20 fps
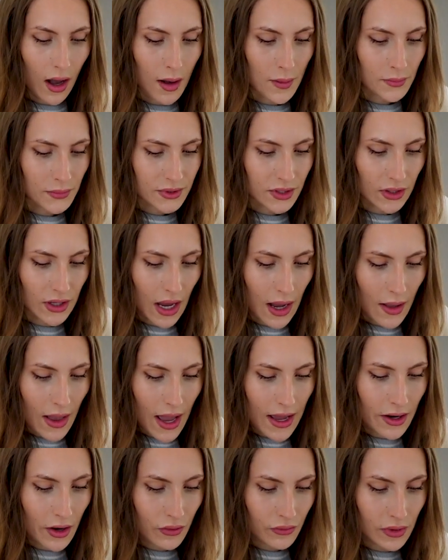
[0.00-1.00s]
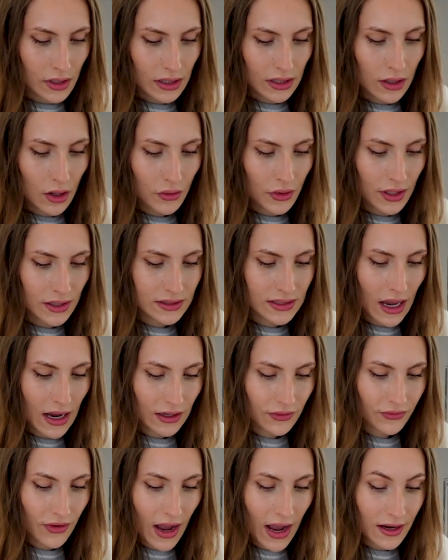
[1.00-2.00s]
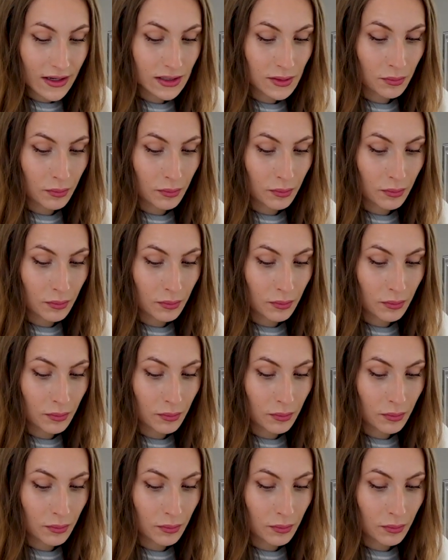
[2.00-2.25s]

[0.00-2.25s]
So yeah, I don't really know the exact facts,